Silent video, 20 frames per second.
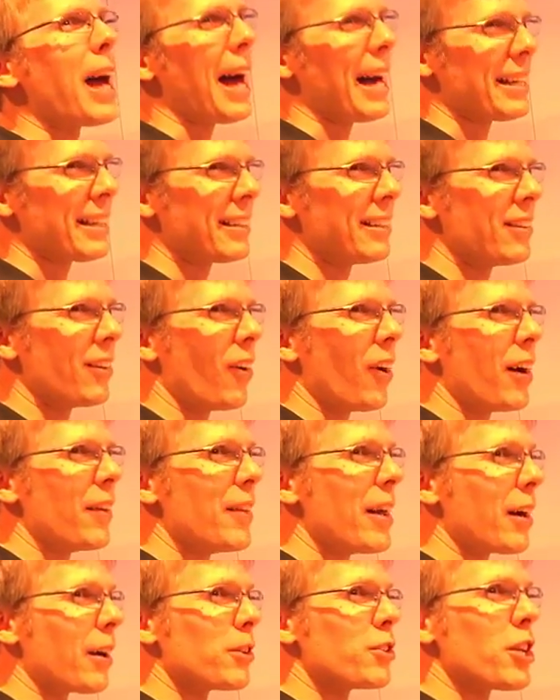that
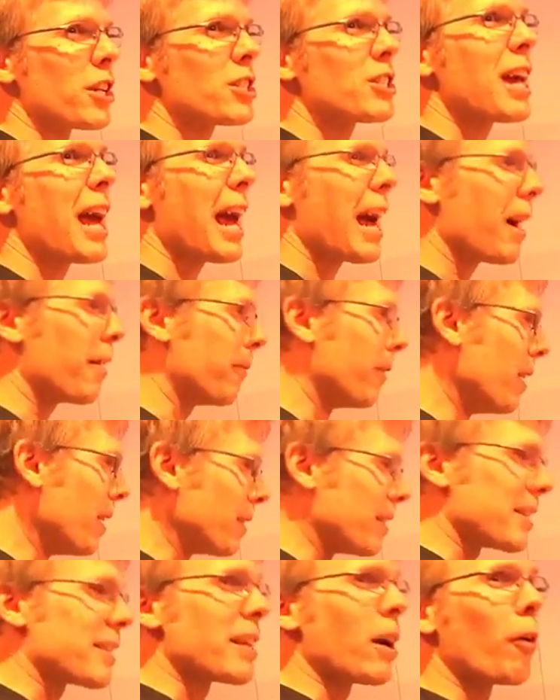on there, just to have
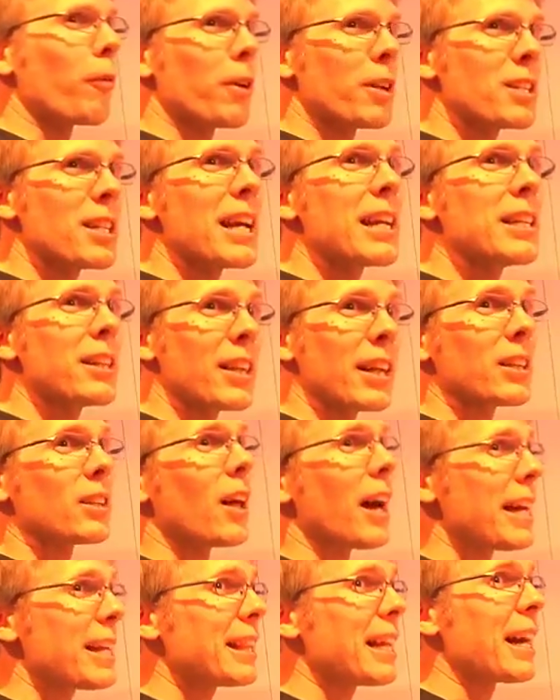the self-contained thing
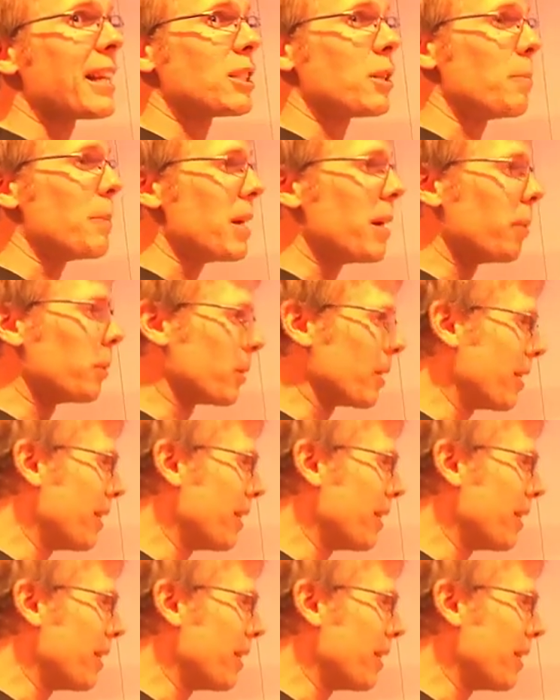like that, to be able